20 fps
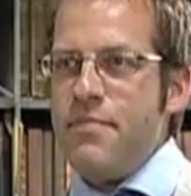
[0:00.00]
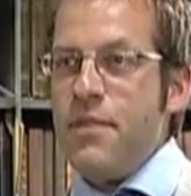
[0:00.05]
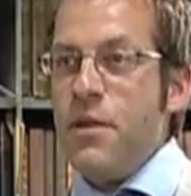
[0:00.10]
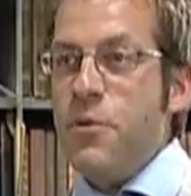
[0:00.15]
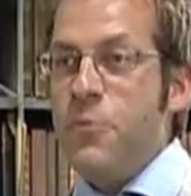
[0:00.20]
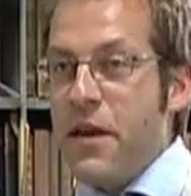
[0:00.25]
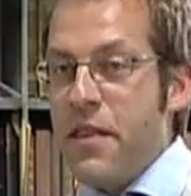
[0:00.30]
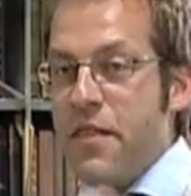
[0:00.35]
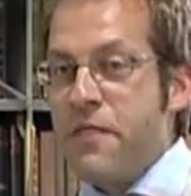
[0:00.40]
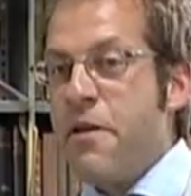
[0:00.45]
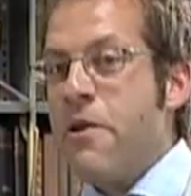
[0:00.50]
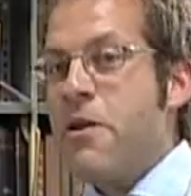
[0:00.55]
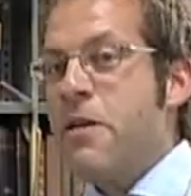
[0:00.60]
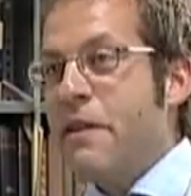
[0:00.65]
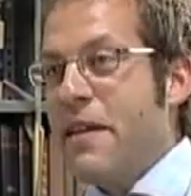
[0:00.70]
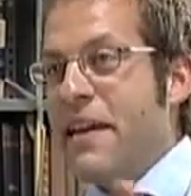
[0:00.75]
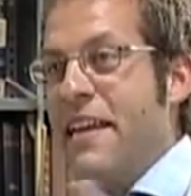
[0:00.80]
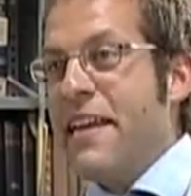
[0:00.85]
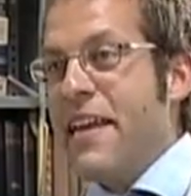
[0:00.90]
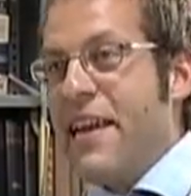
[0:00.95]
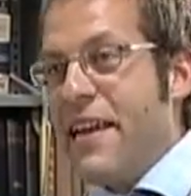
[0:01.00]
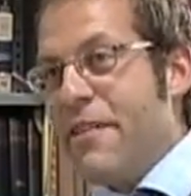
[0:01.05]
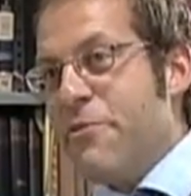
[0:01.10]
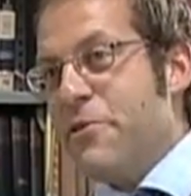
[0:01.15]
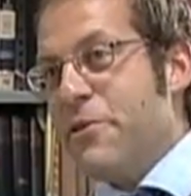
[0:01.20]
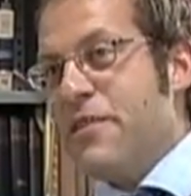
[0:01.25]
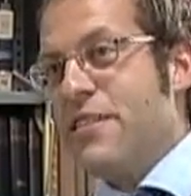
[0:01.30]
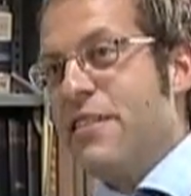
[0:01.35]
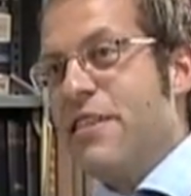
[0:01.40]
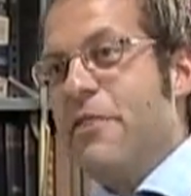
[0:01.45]
Well, at the very beginning, it
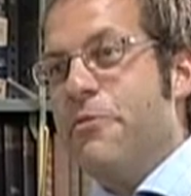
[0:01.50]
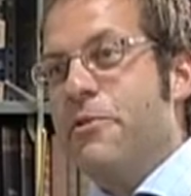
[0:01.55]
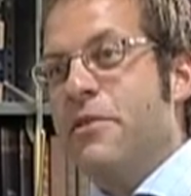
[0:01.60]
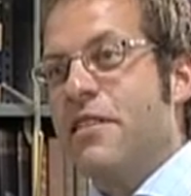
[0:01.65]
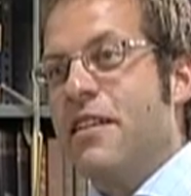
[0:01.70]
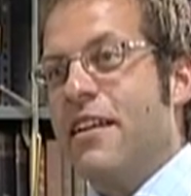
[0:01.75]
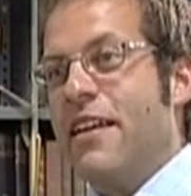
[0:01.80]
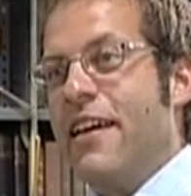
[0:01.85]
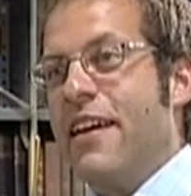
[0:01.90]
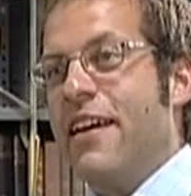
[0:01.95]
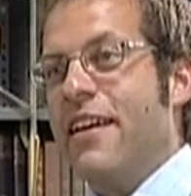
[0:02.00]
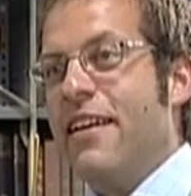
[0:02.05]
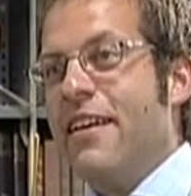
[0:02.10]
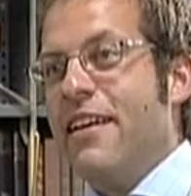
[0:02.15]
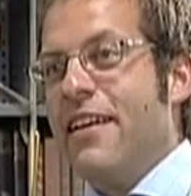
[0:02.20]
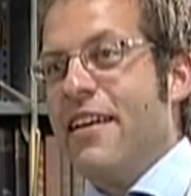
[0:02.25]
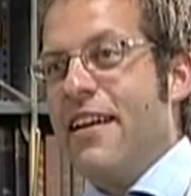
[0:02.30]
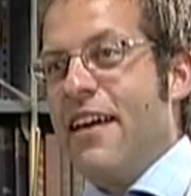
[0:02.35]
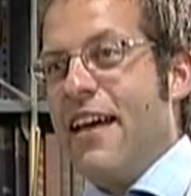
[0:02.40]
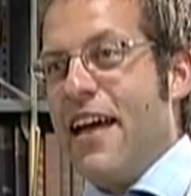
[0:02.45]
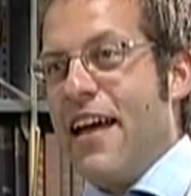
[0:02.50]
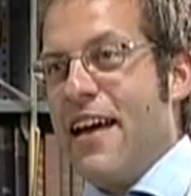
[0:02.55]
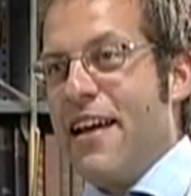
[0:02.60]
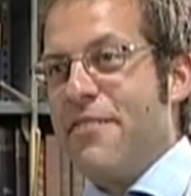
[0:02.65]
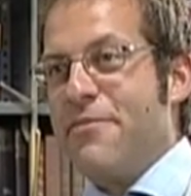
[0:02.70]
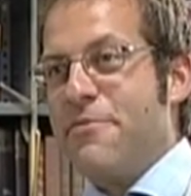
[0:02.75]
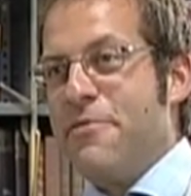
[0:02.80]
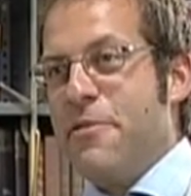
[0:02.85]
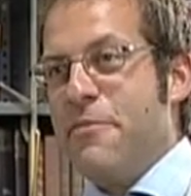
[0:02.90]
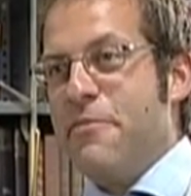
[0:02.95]
was, it was clear uh,
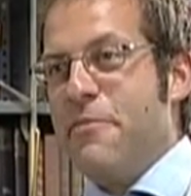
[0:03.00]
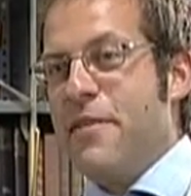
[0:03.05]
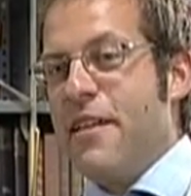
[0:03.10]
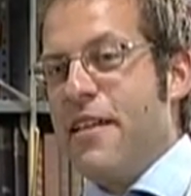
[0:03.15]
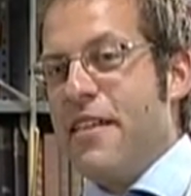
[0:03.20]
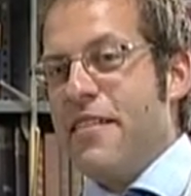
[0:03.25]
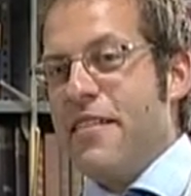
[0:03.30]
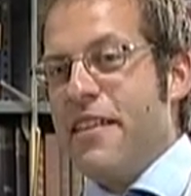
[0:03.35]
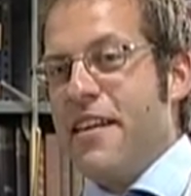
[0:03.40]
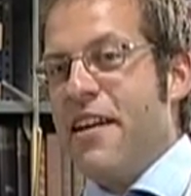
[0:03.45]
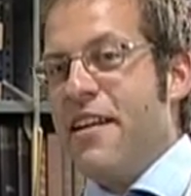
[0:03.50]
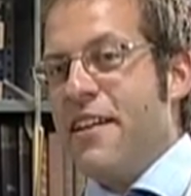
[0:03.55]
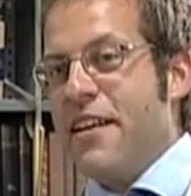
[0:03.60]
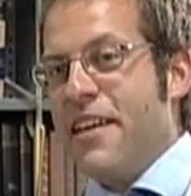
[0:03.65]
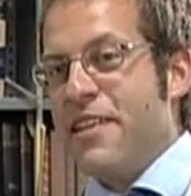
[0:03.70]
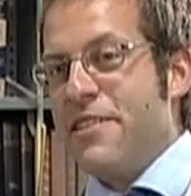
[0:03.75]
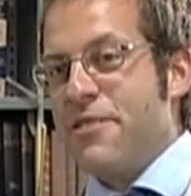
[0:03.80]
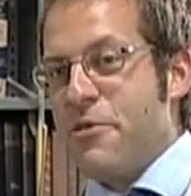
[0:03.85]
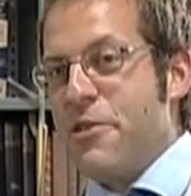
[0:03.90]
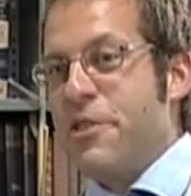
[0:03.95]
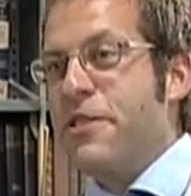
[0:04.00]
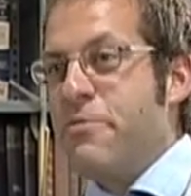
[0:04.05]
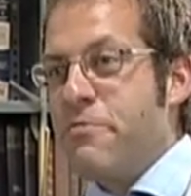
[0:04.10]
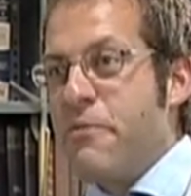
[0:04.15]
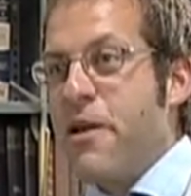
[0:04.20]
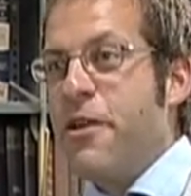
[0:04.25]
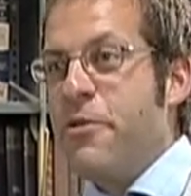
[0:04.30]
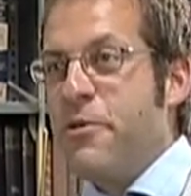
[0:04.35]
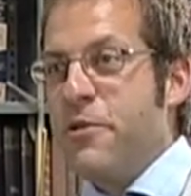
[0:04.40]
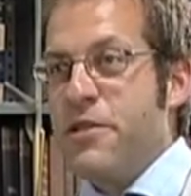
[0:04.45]
from the earliest Christian
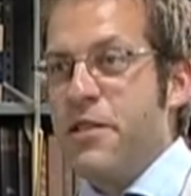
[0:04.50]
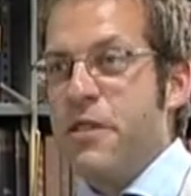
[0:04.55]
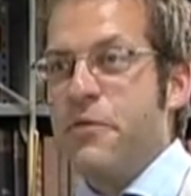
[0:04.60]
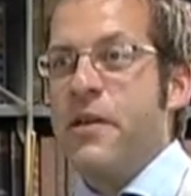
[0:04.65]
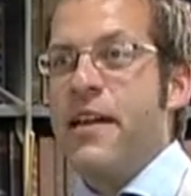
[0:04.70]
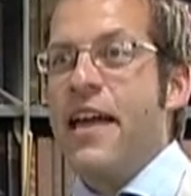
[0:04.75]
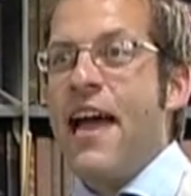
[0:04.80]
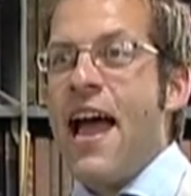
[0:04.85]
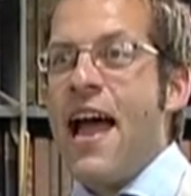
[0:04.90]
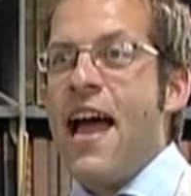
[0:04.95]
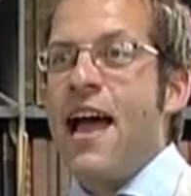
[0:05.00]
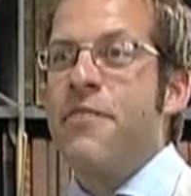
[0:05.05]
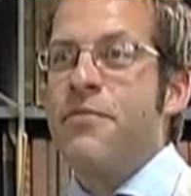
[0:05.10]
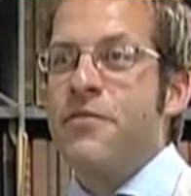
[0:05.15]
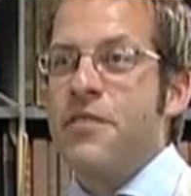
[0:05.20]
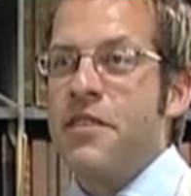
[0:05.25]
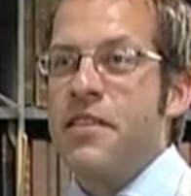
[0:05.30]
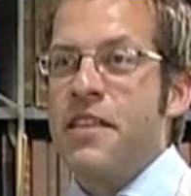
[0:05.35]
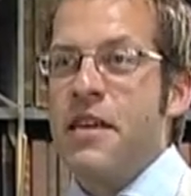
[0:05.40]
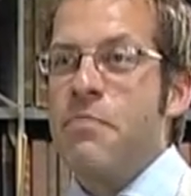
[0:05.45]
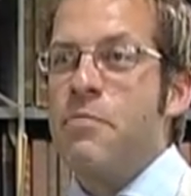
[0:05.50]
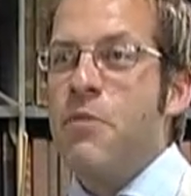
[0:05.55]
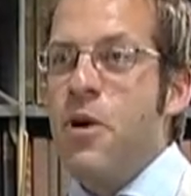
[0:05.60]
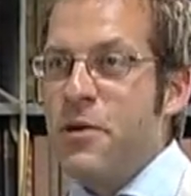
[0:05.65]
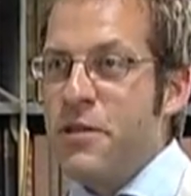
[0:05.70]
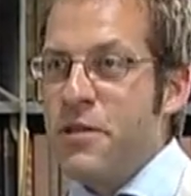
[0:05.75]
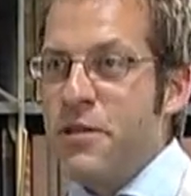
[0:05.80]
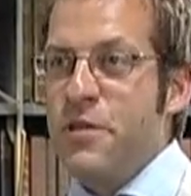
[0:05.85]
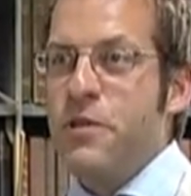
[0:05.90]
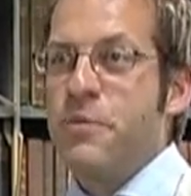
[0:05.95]
records that we have that the
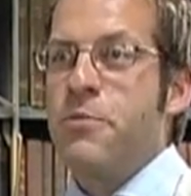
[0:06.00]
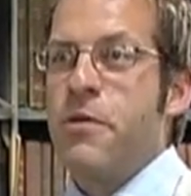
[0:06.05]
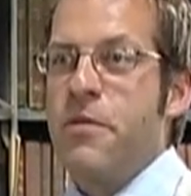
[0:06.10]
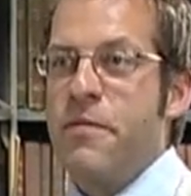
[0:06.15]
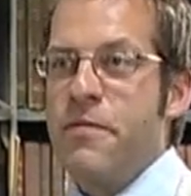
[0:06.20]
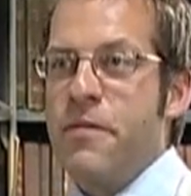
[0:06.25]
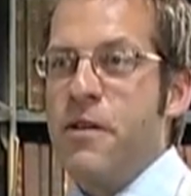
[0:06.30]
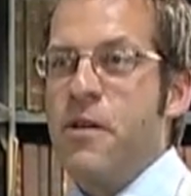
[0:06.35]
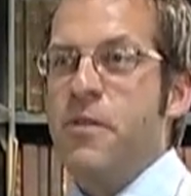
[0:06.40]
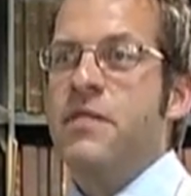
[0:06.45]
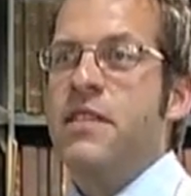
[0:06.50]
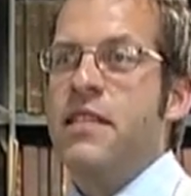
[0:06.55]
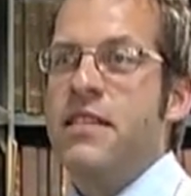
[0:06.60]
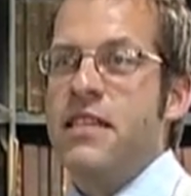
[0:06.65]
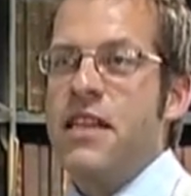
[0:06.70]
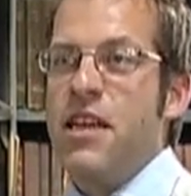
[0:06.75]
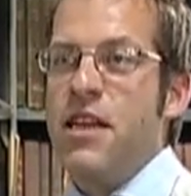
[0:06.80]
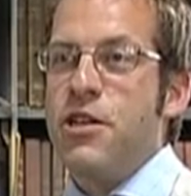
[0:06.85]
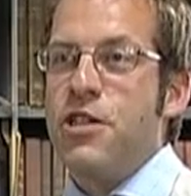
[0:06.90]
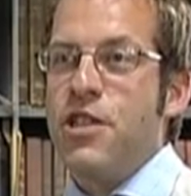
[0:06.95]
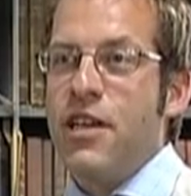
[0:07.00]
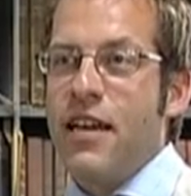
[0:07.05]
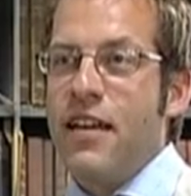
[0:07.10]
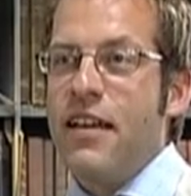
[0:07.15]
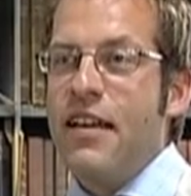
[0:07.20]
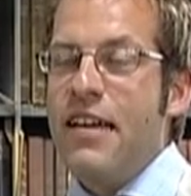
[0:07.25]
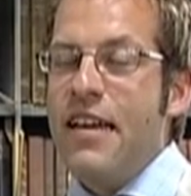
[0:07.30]
apostles were involved in teaching,